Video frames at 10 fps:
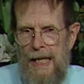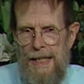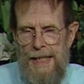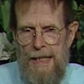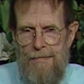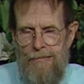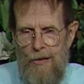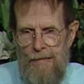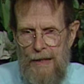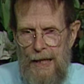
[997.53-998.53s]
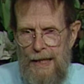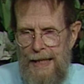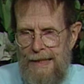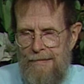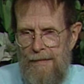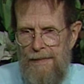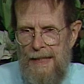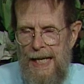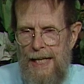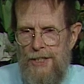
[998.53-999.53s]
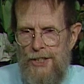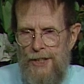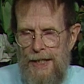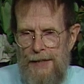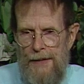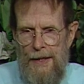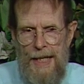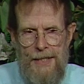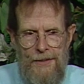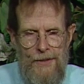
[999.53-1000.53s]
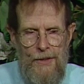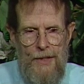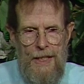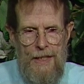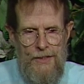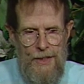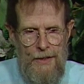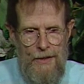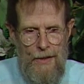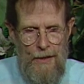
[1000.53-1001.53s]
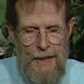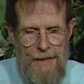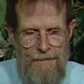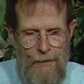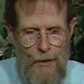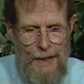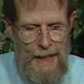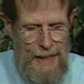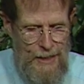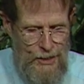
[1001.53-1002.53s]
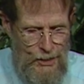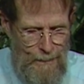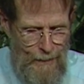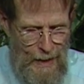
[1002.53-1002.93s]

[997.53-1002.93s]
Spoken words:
did rural electrification in the late 30s and the early 40s,